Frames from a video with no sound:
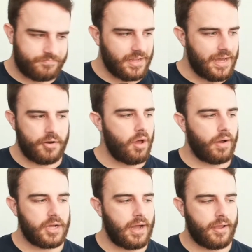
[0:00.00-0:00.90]
I don't know.
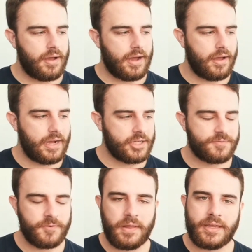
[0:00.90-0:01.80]
I
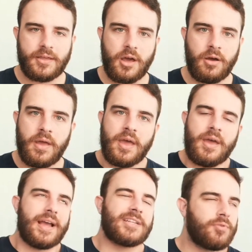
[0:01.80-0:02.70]
just feel like
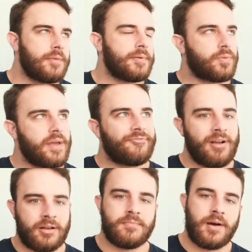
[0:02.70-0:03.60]
it's really between
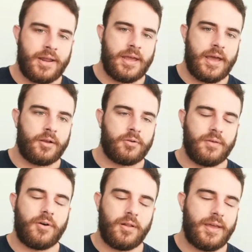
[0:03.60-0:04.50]
Frank Lamani and
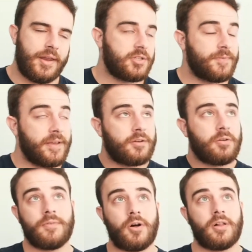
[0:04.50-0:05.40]
Kuravali, and I just think
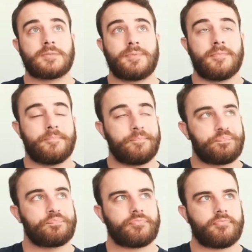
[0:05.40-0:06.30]
Kuravali has been
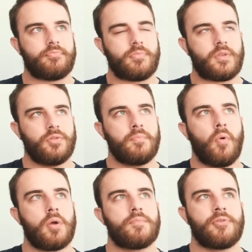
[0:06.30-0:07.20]
the
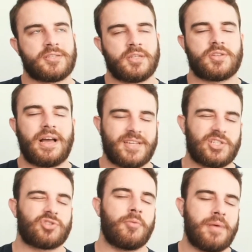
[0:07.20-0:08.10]
more impressive, I say,
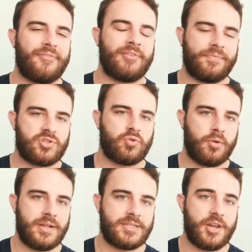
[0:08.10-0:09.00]
scrum out throughout this
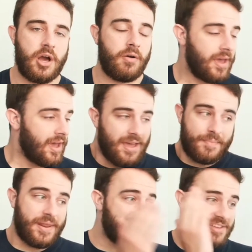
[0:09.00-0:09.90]
tournament.
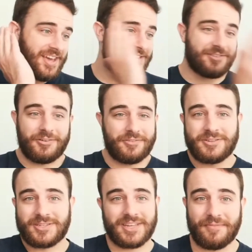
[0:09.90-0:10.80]
He kicked all
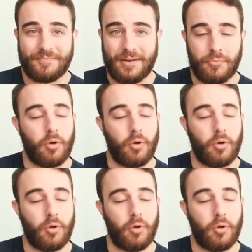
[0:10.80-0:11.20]
those kind of penalties.